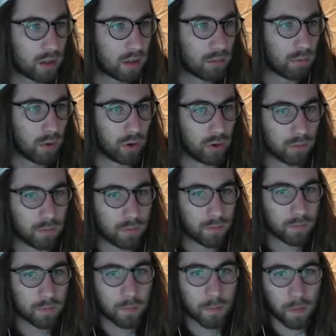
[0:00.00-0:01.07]
Boom.
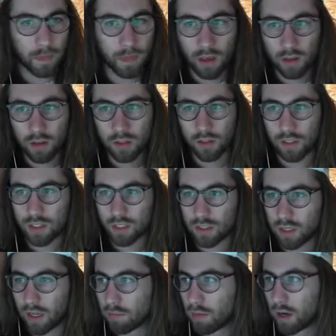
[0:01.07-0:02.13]
So this is
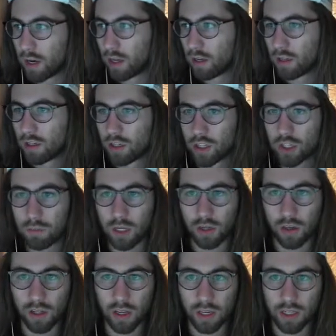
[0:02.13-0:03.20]
like my
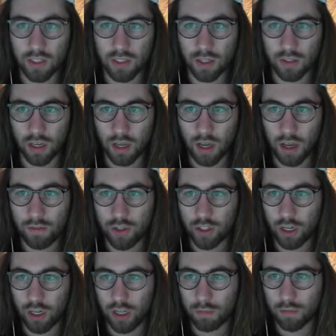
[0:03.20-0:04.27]
spiel, I guess. I was like, I have a
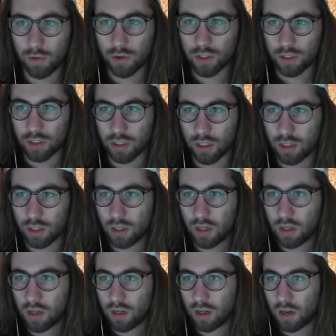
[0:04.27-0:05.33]
JDM Forester.
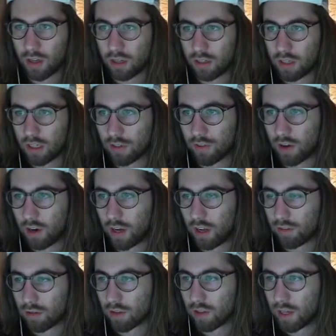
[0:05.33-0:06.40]
I got dinged for not
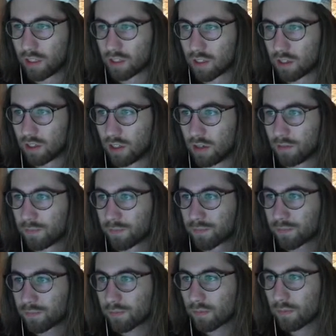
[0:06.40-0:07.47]
having the lights on.
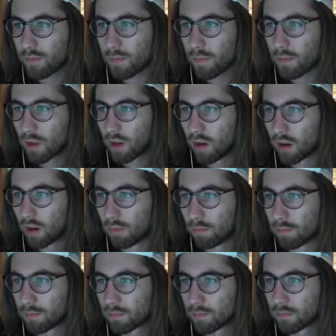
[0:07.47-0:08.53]

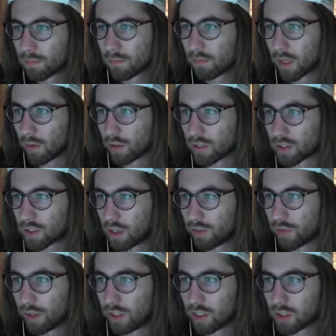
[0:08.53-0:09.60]
They were installed
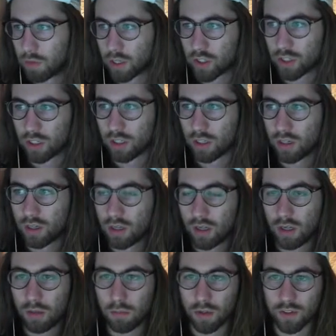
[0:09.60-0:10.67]
for the inspection,
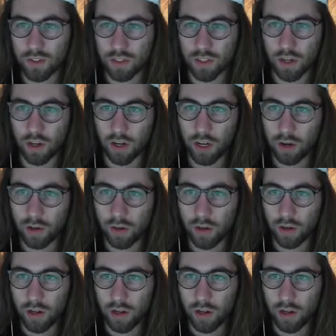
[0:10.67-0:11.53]
but have since gone out.